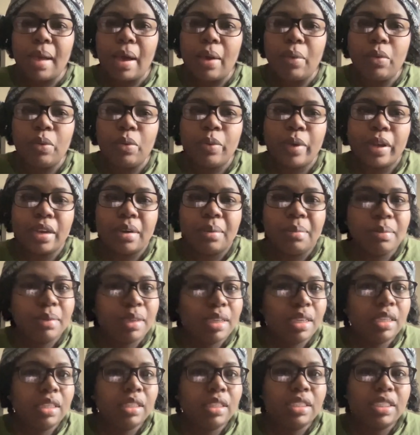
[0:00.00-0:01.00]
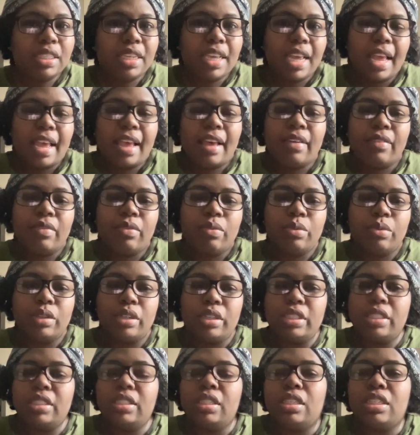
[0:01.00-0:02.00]
would recommend to have
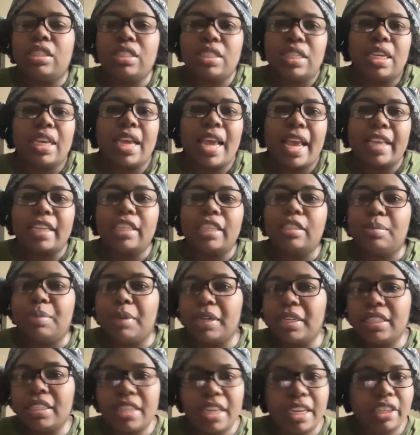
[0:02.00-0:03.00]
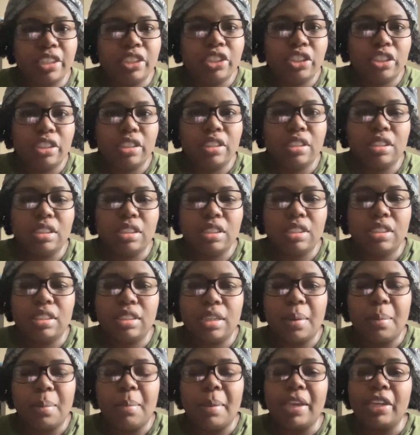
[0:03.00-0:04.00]
realistic expectations.
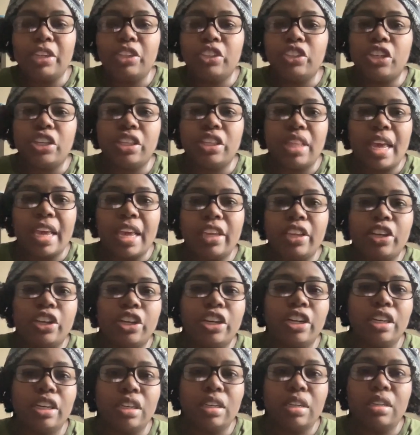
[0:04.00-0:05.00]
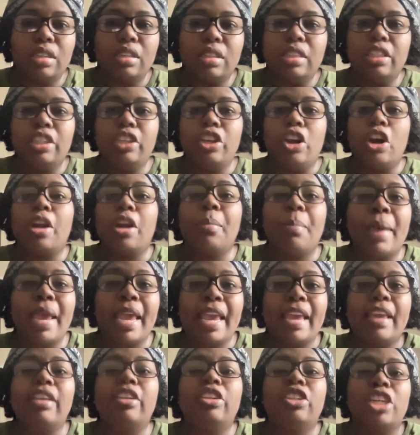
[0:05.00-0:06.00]
Make sure that your
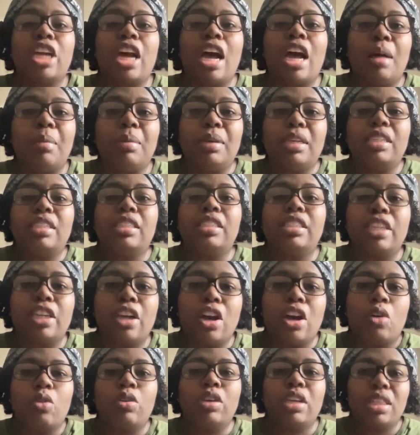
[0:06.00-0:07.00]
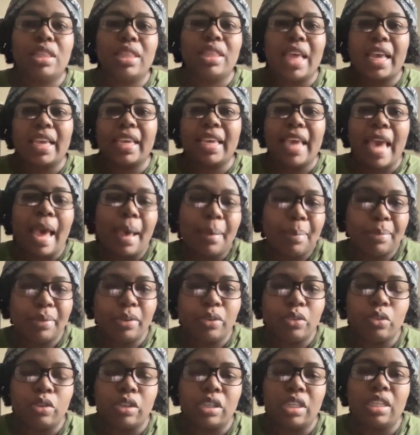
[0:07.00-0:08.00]
main job is to go get that
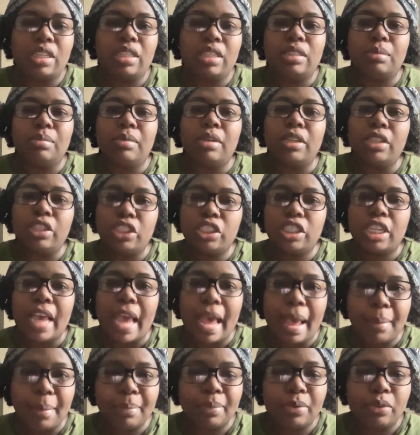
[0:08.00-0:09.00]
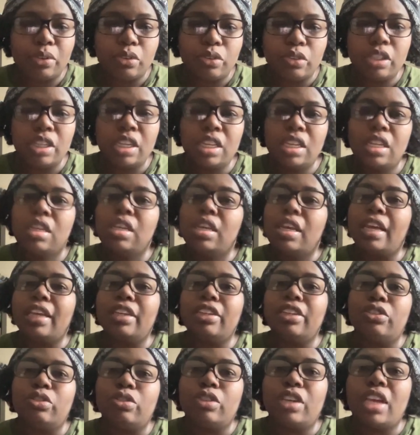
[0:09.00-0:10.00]
capital. Get as much capital as
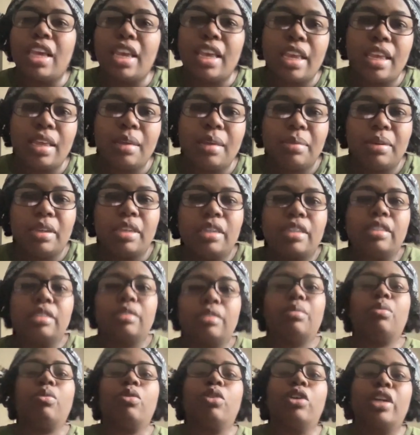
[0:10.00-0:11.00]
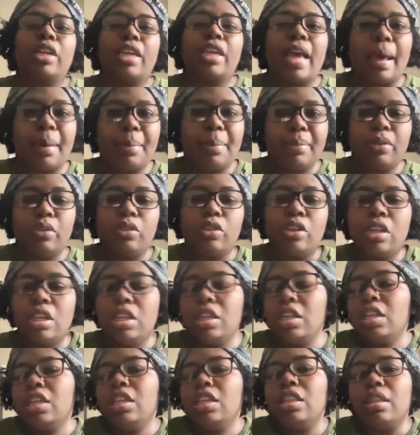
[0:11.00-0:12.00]
you can, because the more capital,
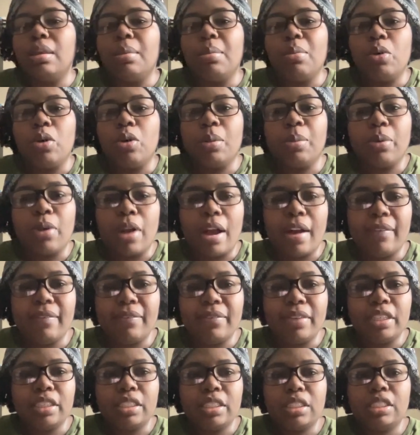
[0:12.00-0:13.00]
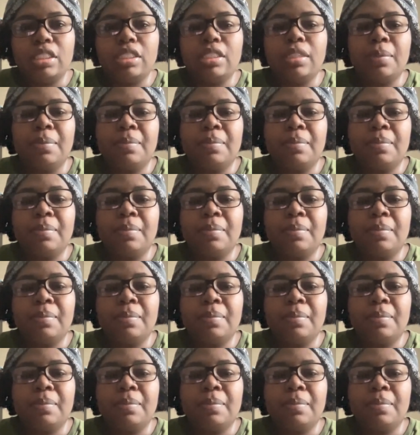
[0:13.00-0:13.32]
the more profits.